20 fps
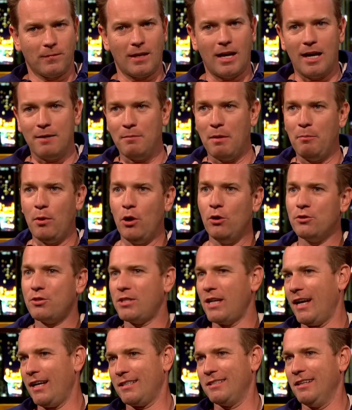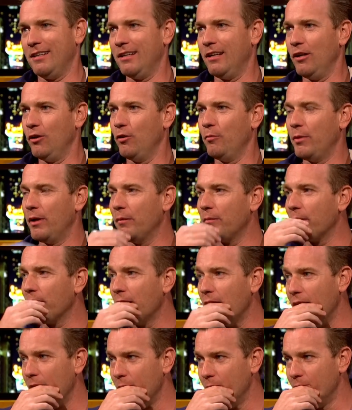I had my ball sack done a little bit, yeah. but.
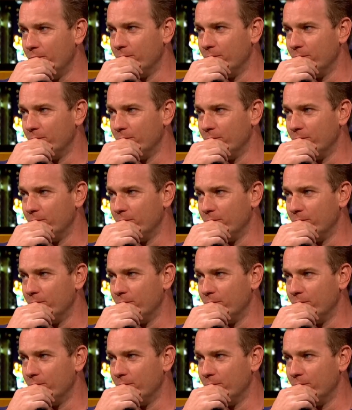Um...